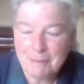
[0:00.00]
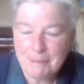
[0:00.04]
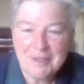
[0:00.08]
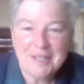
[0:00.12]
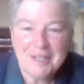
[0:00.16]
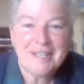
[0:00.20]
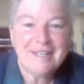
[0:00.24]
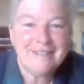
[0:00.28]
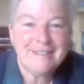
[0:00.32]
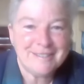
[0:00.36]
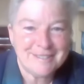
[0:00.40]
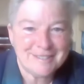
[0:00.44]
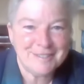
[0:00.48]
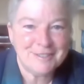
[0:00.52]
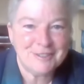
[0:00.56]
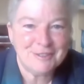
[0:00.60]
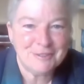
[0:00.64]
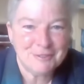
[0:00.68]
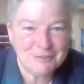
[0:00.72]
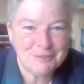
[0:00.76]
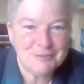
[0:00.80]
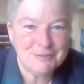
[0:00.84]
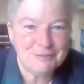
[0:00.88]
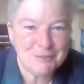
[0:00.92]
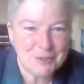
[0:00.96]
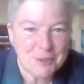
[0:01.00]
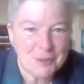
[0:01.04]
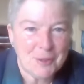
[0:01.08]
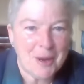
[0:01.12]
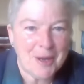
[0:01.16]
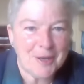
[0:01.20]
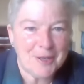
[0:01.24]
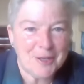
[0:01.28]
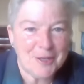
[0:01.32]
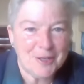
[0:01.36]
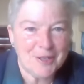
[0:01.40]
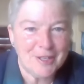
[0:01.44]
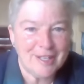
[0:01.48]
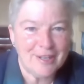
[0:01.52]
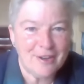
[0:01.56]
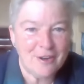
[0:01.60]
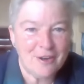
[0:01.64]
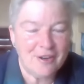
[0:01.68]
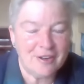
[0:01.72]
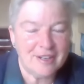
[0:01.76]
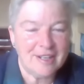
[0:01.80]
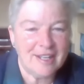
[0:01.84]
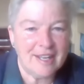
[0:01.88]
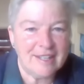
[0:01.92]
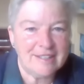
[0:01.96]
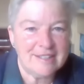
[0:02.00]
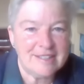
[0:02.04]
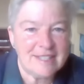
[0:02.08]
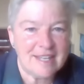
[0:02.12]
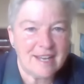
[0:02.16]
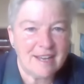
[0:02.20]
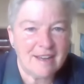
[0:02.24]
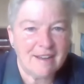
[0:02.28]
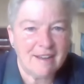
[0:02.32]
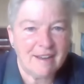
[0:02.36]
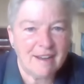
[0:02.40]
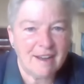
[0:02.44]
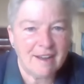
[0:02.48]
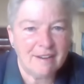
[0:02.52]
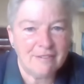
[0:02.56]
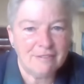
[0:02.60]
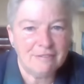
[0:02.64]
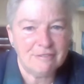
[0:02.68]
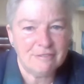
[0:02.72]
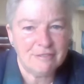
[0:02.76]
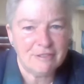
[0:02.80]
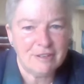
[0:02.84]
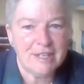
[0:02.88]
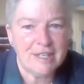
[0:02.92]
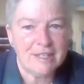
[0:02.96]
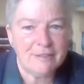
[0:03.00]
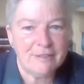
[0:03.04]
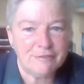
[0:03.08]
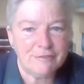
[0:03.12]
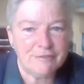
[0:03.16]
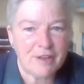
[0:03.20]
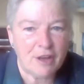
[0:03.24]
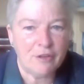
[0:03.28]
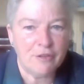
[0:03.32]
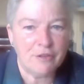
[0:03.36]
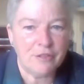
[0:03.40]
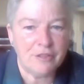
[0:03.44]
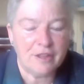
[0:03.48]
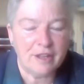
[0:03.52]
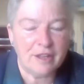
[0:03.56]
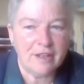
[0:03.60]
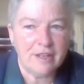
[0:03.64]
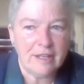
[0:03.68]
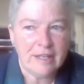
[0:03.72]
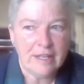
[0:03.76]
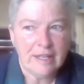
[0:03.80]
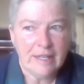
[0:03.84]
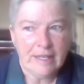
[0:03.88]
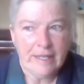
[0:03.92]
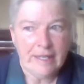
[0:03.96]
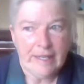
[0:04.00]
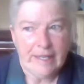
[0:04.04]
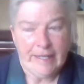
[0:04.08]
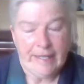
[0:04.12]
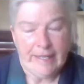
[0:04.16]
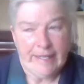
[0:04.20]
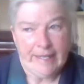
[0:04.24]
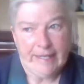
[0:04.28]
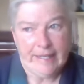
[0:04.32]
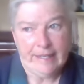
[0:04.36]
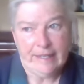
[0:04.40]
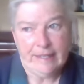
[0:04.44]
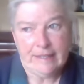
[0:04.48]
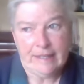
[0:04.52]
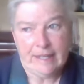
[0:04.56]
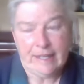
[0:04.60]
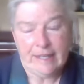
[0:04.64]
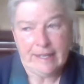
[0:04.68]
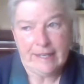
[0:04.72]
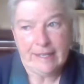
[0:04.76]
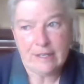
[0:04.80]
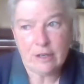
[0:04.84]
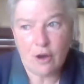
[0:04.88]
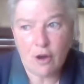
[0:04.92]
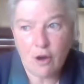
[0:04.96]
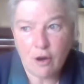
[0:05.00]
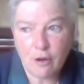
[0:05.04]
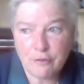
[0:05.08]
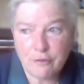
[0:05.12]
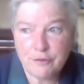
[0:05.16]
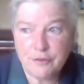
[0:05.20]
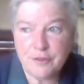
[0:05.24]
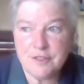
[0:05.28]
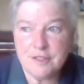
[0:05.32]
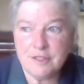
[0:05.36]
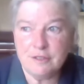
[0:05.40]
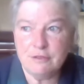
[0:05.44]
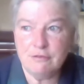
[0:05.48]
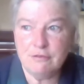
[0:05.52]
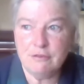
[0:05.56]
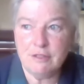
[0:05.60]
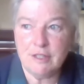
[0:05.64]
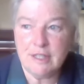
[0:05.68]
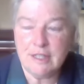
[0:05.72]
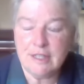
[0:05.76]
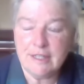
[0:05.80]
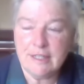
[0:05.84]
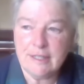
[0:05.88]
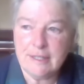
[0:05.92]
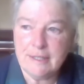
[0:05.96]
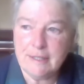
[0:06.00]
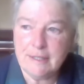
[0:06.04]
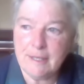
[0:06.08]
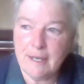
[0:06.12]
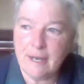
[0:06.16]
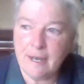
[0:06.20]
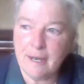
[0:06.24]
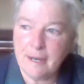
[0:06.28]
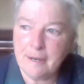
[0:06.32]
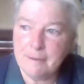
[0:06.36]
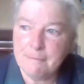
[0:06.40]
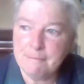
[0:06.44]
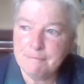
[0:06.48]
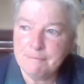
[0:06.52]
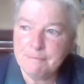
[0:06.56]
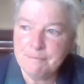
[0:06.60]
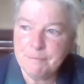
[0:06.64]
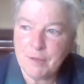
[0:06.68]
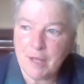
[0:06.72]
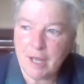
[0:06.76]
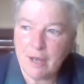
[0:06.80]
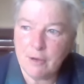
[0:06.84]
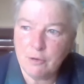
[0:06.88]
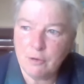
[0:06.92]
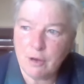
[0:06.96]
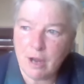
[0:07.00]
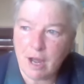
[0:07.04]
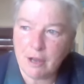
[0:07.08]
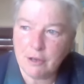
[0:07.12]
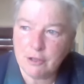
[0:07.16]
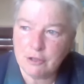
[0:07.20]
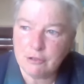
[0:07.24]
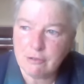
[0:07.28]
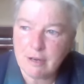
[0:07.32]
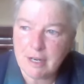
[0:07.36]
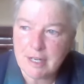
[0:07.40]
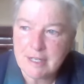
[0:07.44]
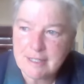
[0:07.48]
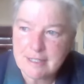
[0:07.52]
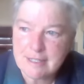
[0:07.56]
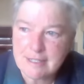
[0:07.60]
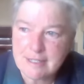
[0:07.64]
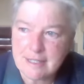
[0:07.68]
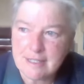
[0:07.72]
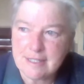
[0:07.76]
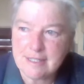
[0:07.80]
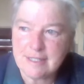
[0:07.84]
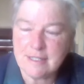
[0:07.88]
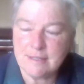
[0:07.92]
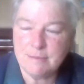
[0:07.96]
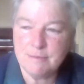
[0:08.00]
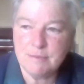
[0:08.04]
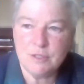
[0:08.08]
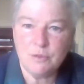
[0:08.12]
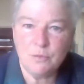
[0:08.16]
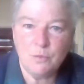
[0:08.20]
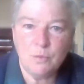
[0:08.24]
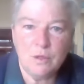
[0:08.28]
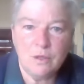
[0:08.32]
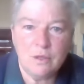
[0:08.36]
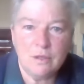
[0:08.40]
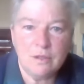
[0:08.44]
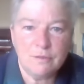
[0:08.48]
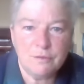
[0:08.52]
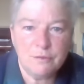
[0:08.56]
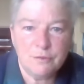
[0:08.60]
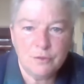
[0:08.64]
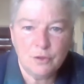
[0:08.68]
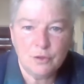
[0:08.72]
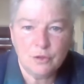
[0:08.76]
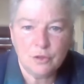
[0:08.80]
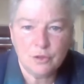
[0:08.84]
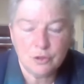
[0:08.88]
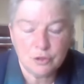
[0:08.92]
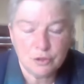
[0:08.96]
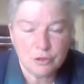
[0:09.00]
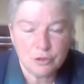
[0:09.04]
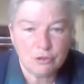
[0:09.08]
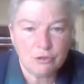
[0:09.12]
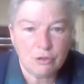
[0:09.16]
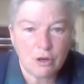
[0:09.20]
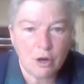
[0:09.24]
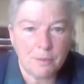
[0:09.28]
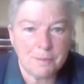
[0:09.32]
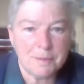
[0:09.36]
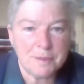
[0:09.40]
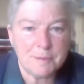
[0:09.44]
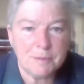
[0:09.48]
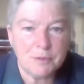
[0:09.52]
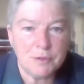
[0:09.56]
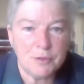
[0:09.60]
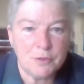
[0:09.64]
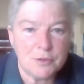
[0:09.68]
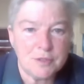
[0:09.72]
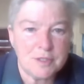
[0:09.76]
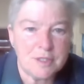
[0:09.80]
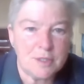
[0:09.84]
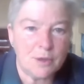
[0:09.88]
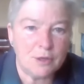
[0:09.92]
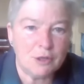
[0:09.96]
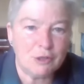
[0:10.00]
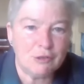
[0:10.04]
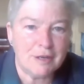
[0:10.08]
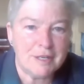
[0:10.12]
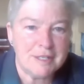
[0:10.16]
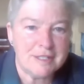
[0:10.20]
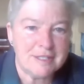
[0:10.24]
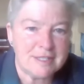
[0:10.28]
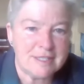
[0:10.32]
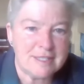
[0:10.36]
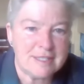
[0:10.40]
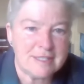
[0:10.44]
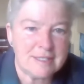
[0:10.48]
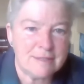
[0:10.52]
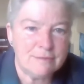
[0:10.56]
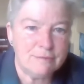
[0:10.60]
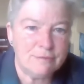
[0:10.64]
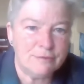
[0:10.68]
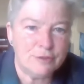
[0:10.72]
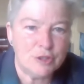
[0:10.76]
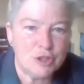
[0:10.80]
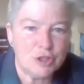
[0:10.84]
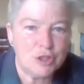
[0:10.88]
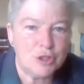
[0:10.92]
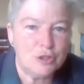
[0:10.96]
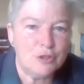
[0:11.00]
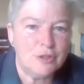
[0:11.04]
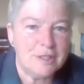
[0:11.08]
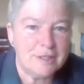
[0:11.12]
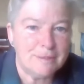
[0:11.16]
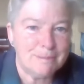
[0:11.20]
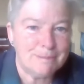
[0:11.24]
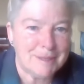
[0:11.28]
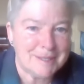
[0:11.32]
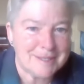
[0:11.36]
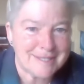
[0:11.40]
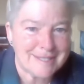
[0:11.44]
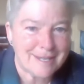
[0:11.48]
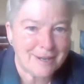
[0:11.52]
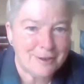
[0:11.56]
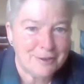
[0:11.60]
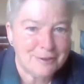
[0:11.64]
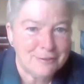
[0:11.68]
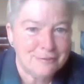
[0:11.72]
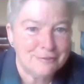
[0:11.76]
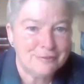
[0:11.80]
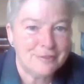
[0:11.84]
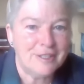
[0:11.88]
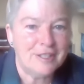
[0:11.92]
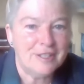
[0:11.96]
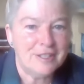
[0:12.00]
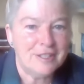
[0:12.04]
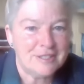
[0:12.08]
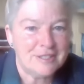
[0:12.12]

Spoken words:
piqued quite early on, and I really felt that it offered a really a great system to work for good crops, but also a great system for tuning myself